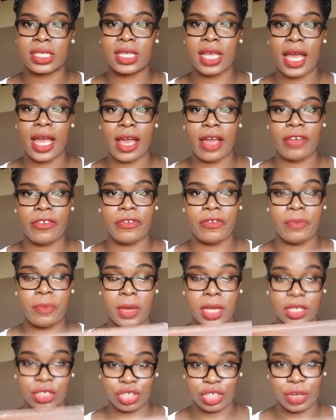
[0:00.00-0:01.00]
have
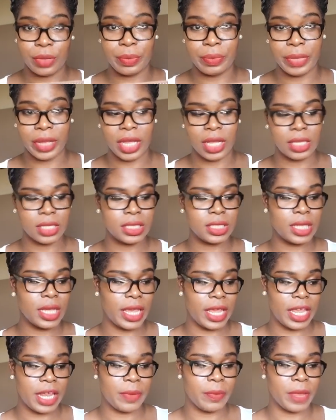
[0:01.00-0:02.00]
my gym belt
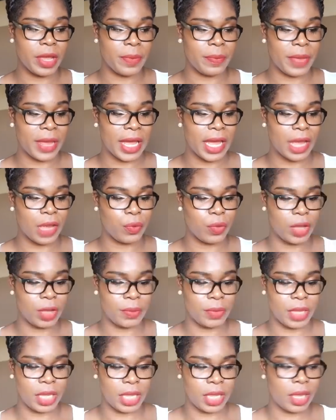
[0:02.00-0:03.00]
in my bag with
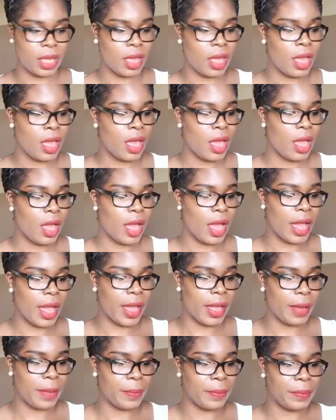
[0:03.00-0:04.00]
me.
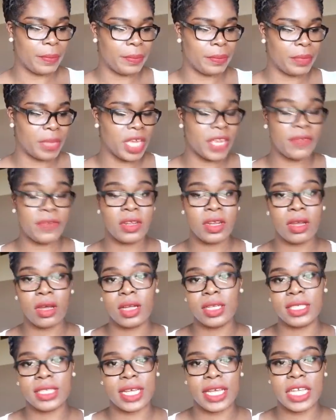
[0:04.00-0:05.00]
Even
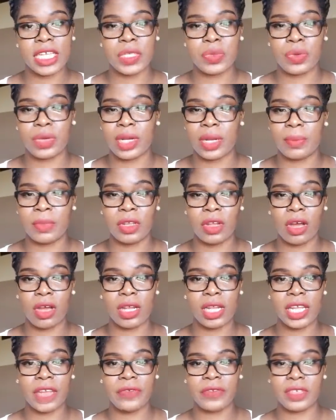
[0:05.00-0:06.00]
on days when I'm
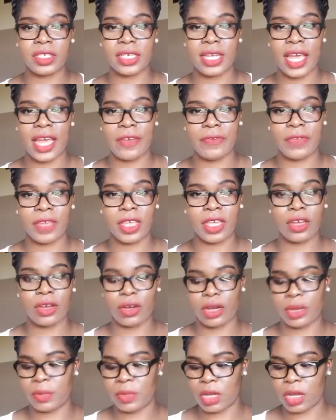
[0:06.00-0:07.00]
not lifting heavy
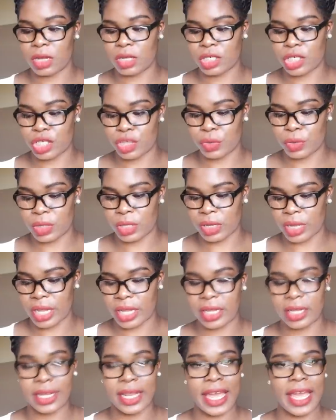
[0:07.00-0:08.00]
or I'm not doing
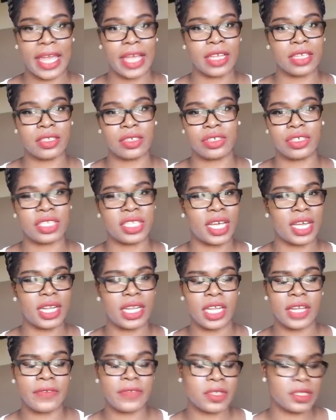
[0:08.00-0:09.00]
like legs or
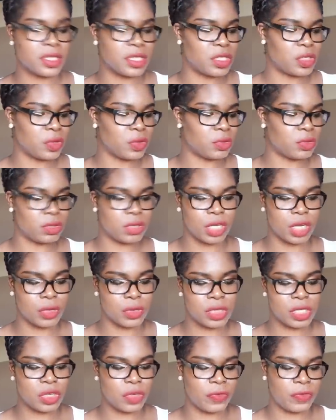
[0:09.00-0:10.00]
deadlifts and
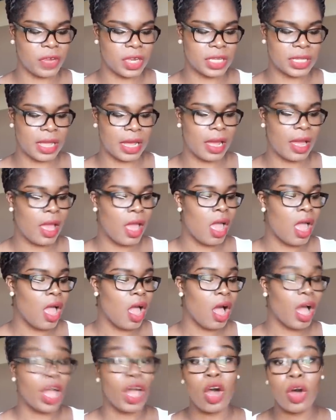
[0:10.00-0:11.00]
stuff like that,
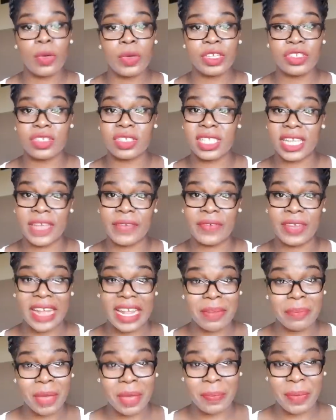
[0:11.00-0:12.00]
I always just leave it
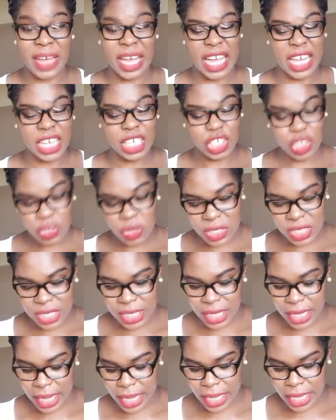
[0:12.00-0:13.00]
in my bag just
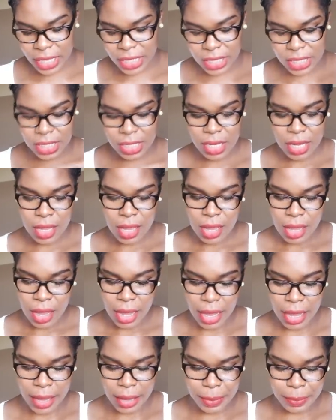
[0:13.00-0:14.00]
in case.
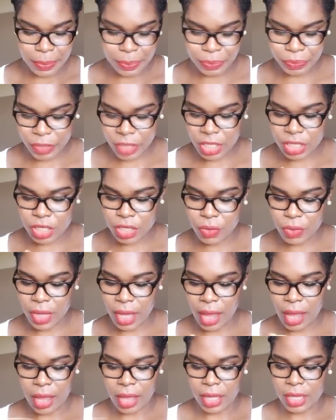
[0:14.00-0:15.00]

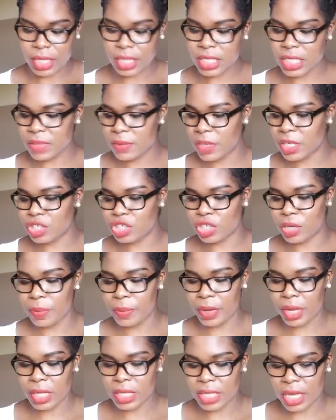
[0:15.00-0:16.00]
This is my gym
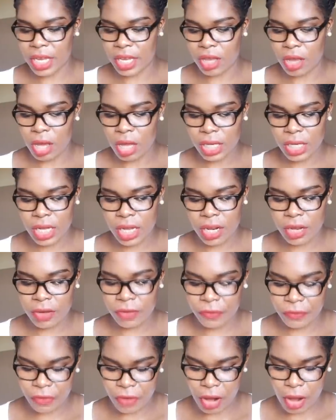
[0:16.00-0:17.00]
belt. I got it
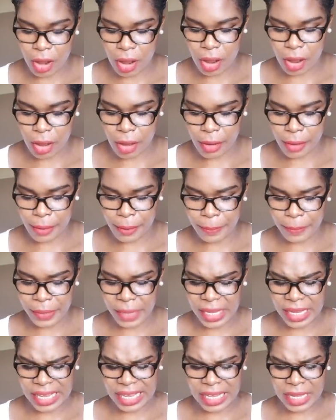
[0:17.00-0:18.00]
from
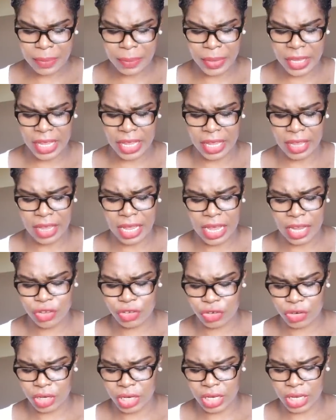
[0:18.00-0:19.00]
eBay,
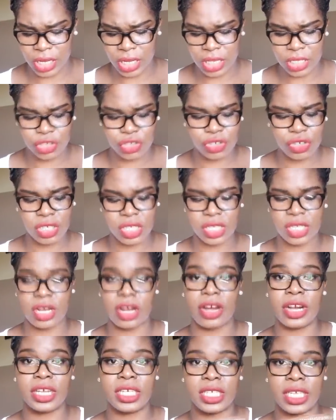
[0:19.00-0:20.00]
actually. It's just an
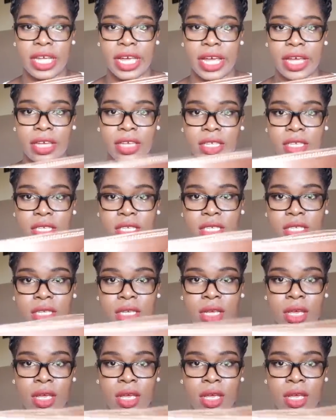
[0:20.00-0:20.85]
RDX